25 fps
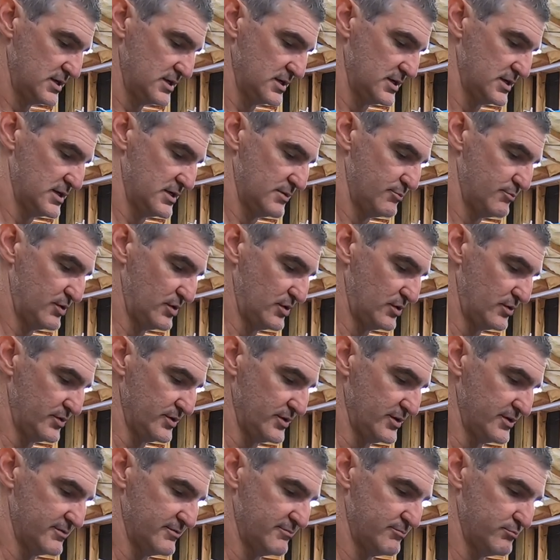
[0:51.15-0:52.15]
I'll uh, peel
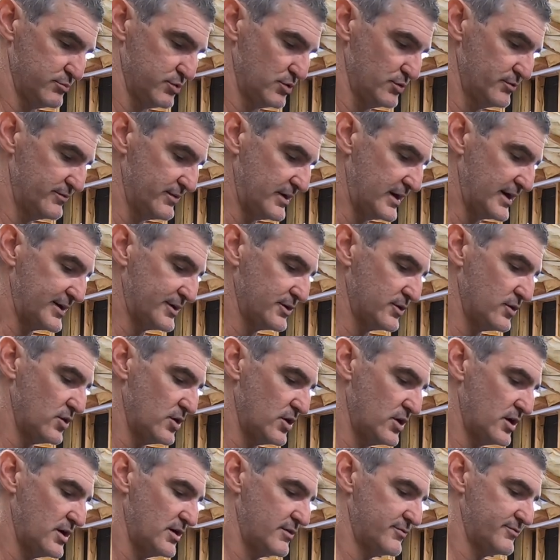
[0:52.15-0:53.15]
the blue vinyl
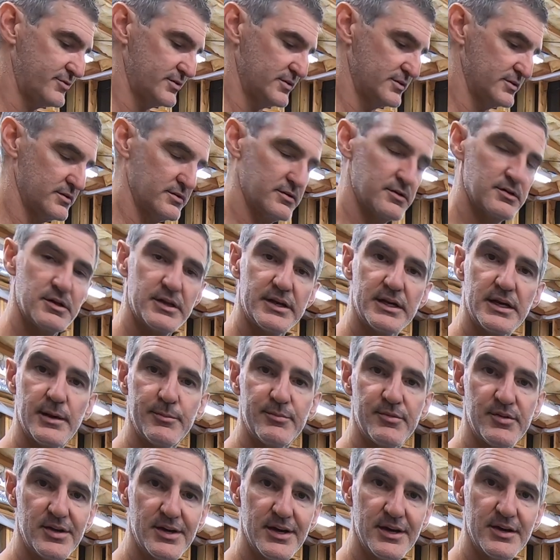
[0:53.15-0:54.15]
off and clean
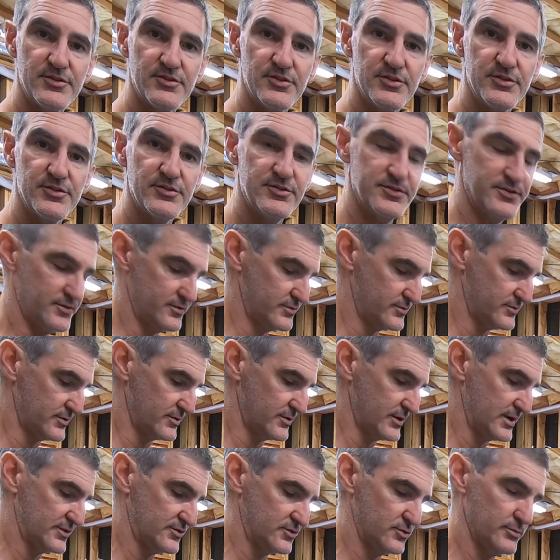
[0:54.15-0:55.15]
up the edges. They're, they're
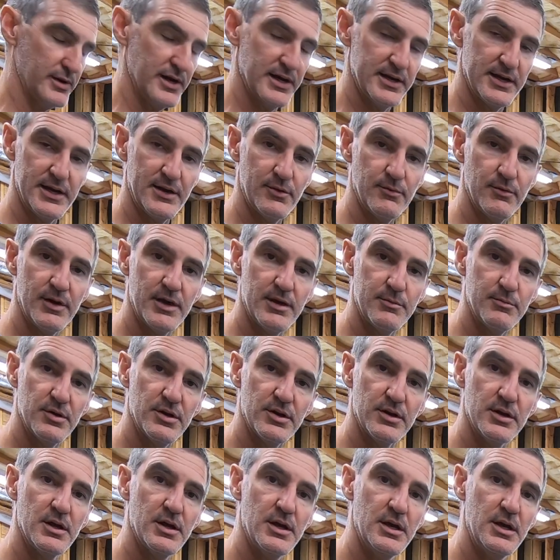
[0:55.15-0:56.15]
not too bad anyway,
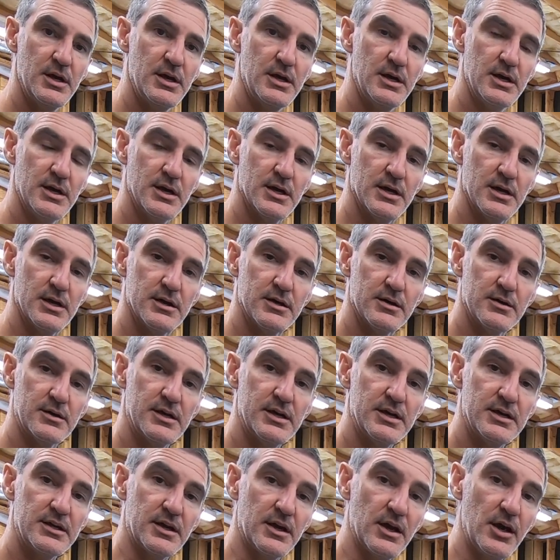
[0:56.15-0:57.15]
but I'll
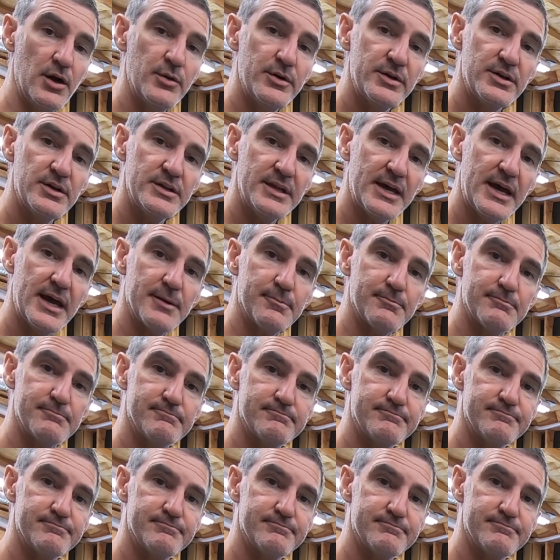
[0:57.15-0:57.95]
get going on that.